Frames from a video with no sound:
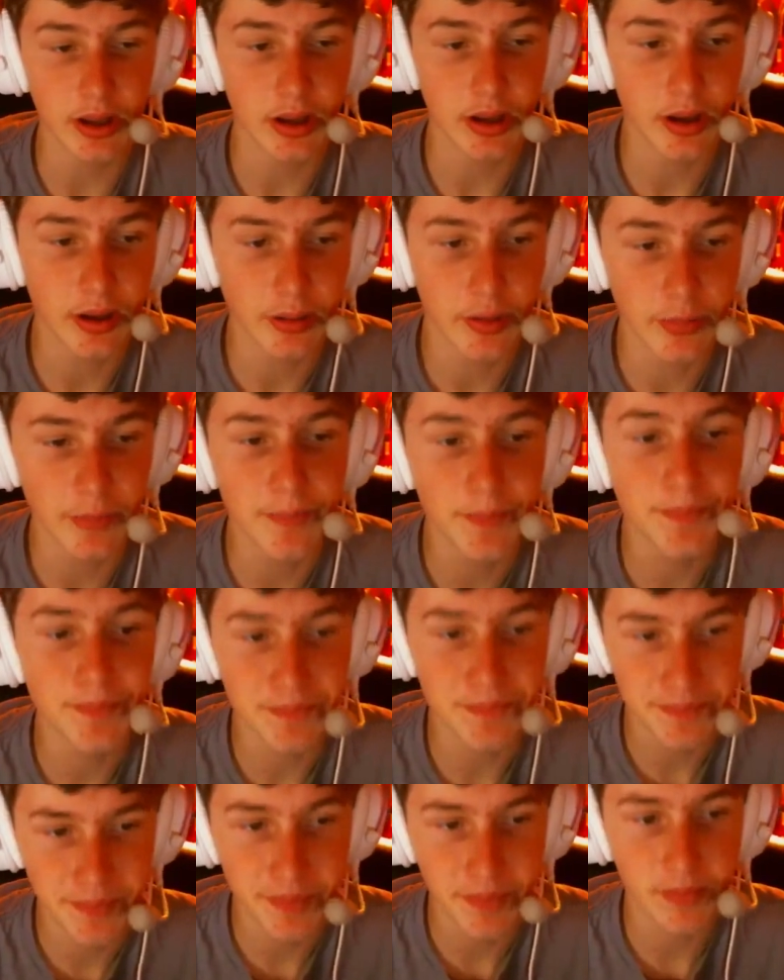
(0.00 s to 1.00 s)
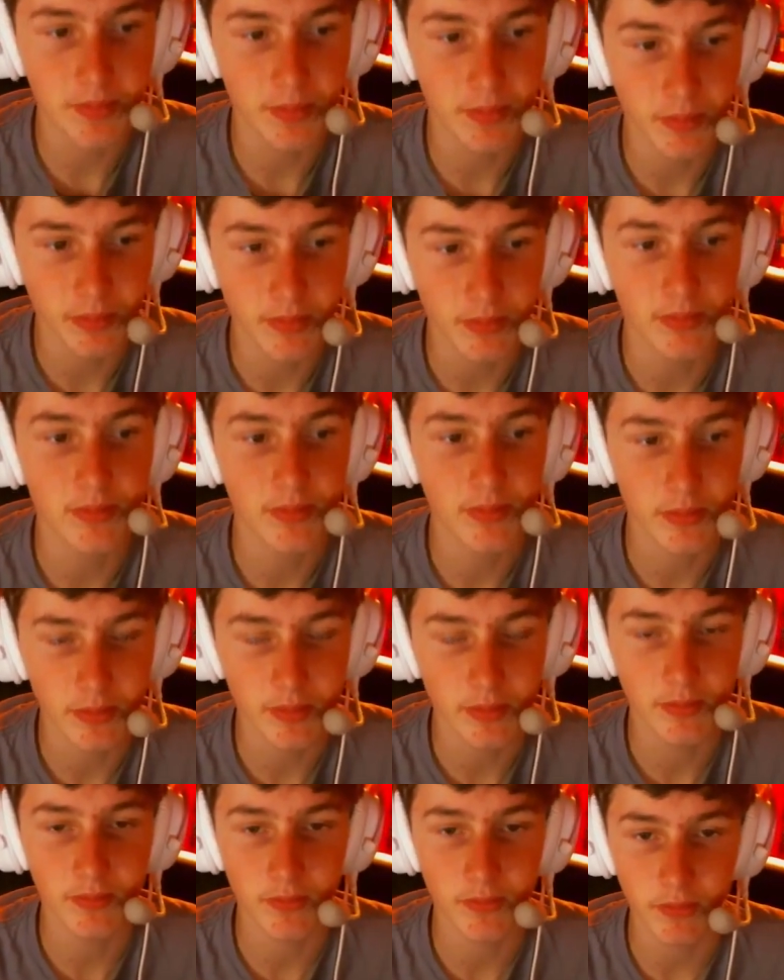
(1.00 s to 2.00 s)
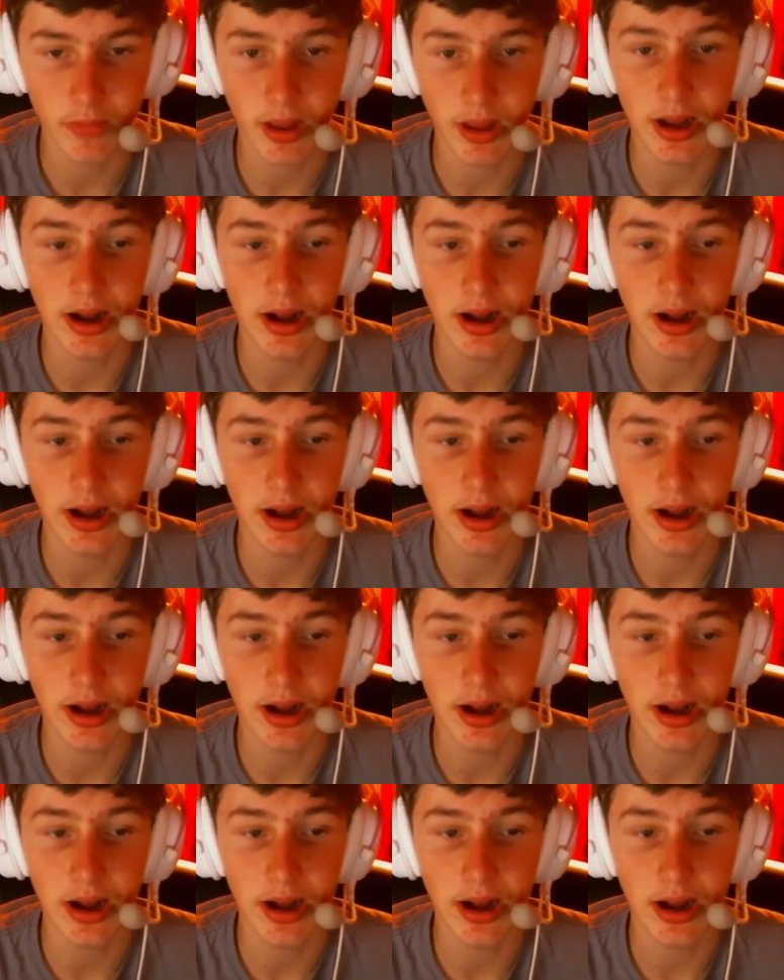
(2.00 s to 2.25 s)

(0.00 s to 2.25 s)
Featherton is actually a really good carry.